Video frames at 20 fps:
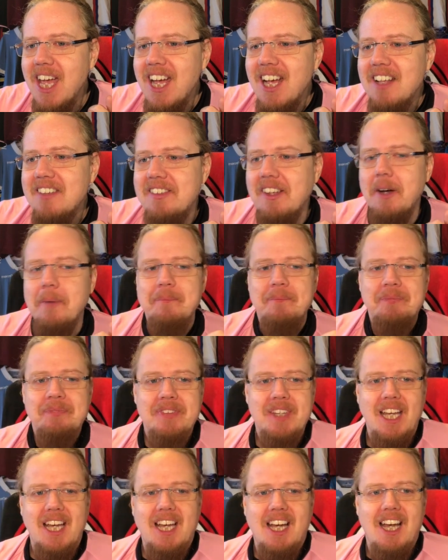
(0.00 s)
So,
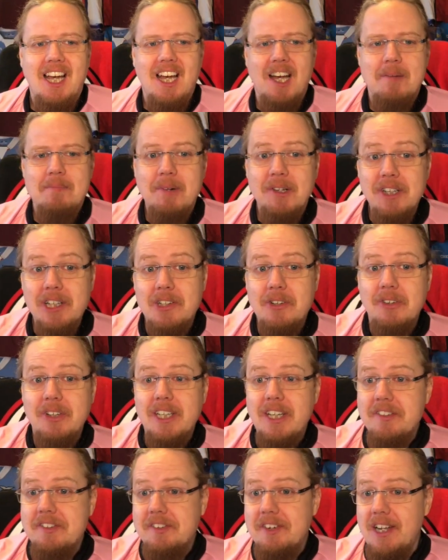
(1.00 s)
uh, Monaco
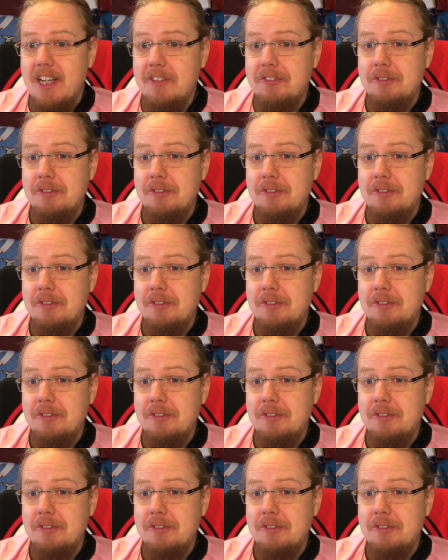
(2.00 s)
against Real